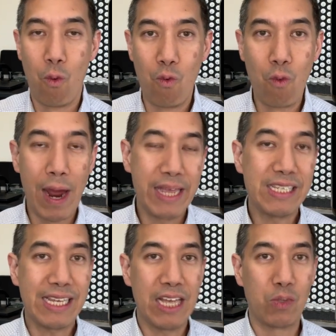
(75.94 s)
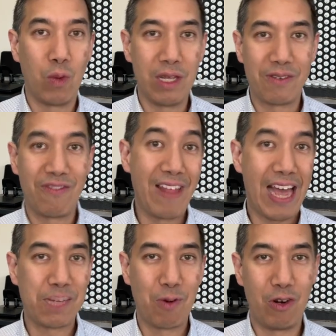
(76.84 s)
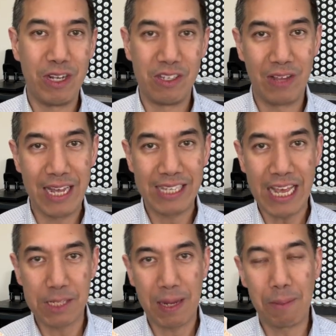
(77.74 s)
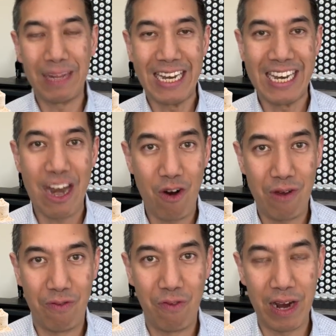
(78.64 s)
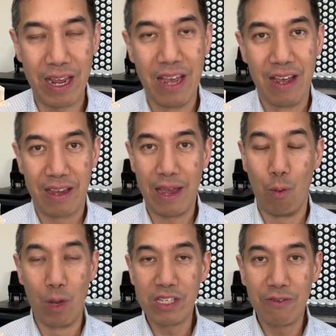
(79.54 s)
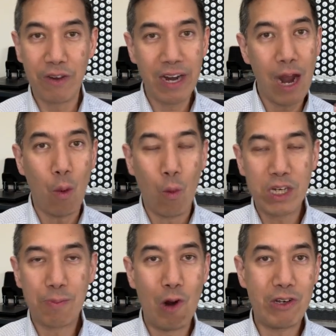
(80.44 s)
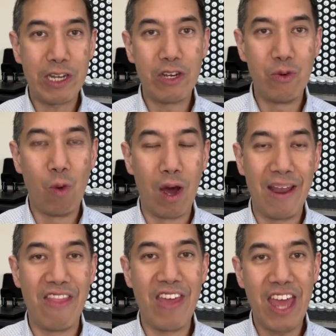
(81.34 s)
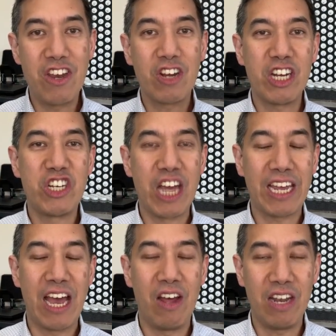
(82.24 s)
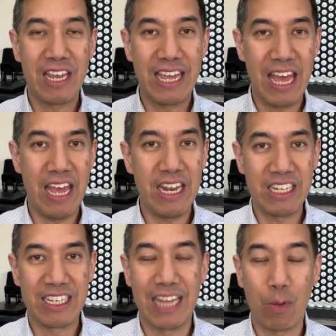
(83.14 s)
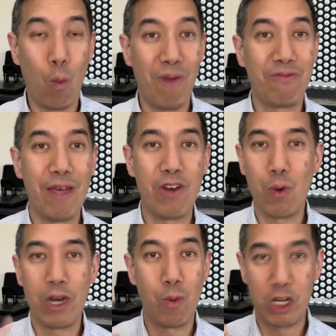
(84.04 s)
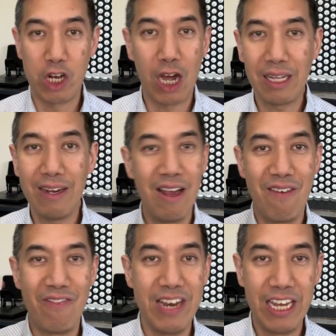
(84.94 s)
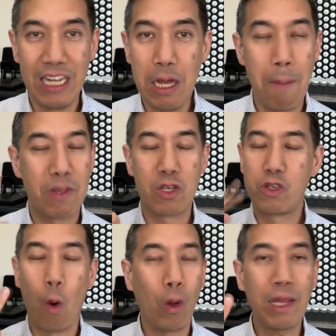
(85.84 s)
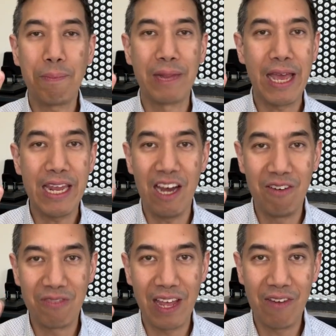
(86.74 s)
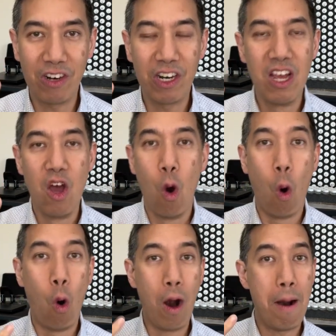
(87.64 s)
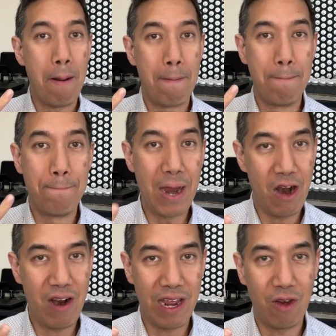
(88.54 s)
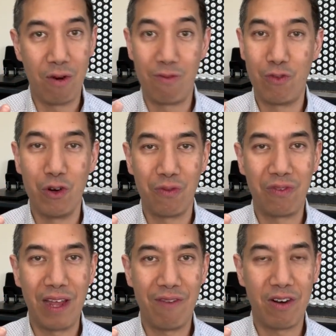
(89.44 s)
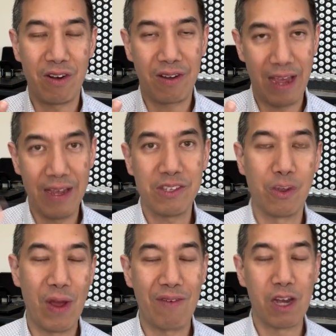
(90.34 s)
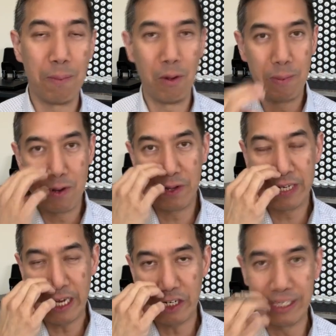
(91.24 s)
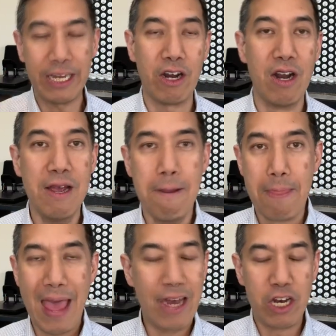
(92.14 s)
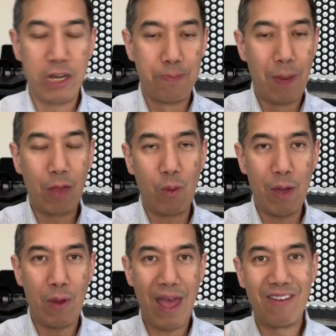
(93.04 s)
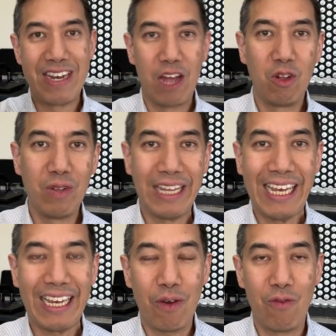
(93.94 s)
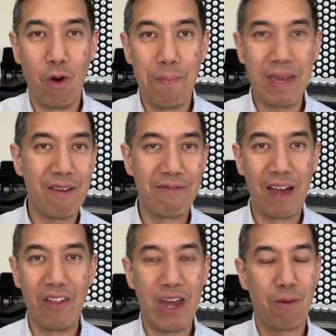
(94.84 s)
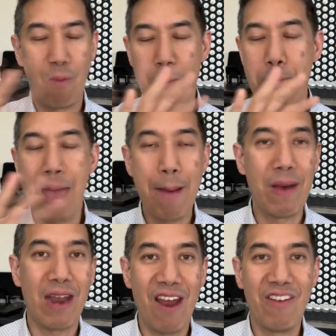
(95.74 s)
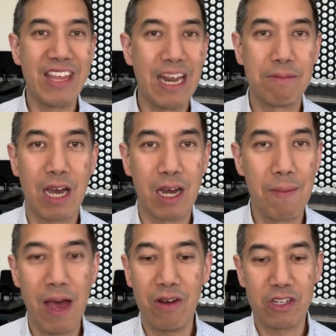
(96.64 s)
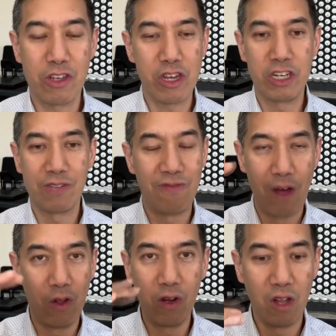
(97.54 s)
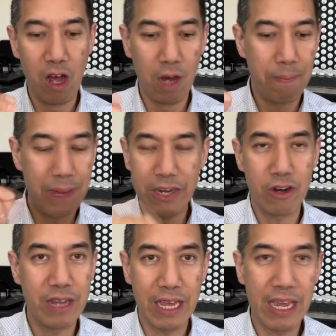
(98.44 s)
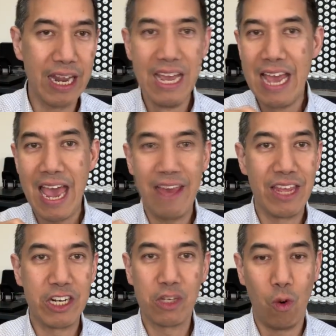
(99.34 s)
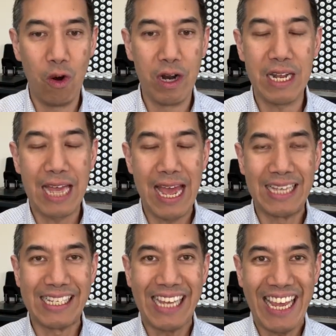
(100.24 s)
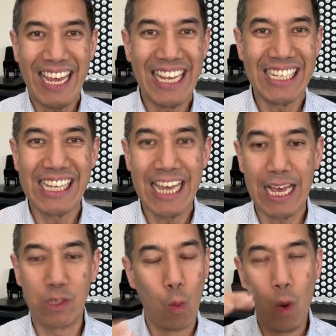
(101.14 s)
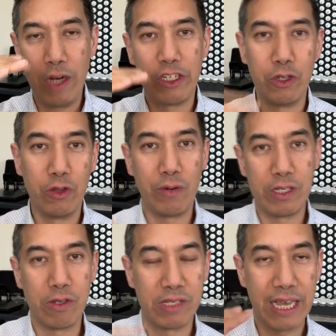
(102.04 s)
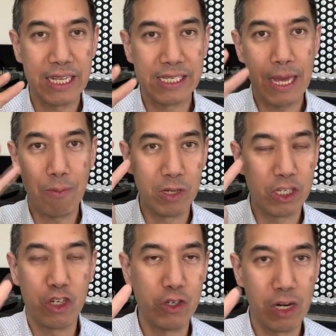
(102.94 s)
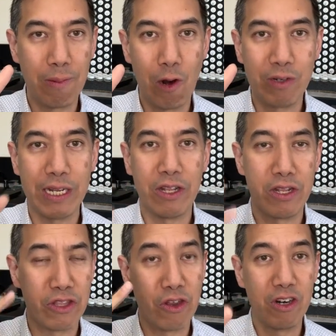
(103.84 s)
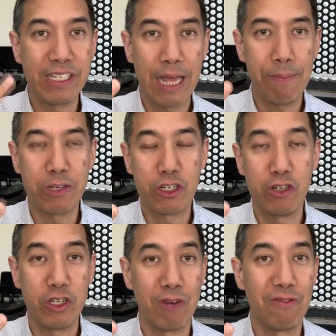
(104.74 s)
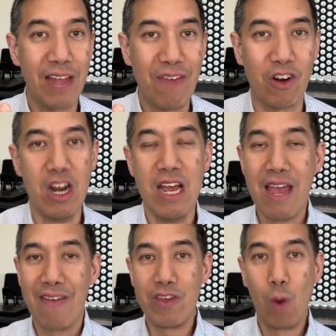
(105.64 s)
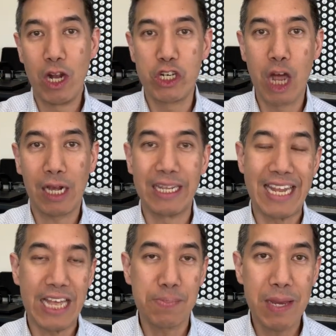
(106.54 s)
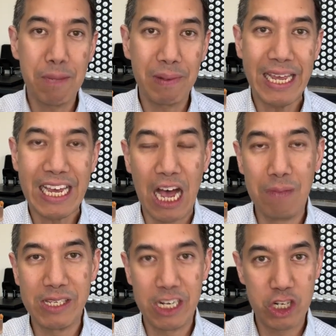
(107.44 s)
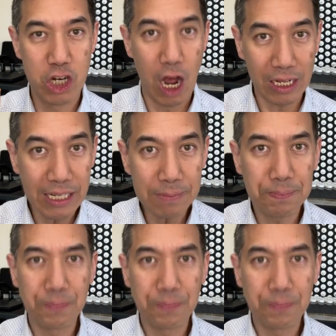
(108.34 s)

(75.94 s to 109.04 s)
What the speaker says: rice as well as flax protein. So that's the SP Complete dairy-free. Okay, once you figure out which protein you want, then you're gonna check out and select what flavor do you want. Do you want chocolate, vanilla, totally plain, unflavored, or berry or fruit flavored, okay? So we have a couple of permutations here. And by the way, we have a download link for a PDF file that'll map out everything I'm talking about, so you can just follow it along, pick your kit, and then just order it as easy as 1, 2, and 3. So second step was choosing your protein. Third step is choosing your flavor. If you want chocolate, the SP Complete comes in a chocolate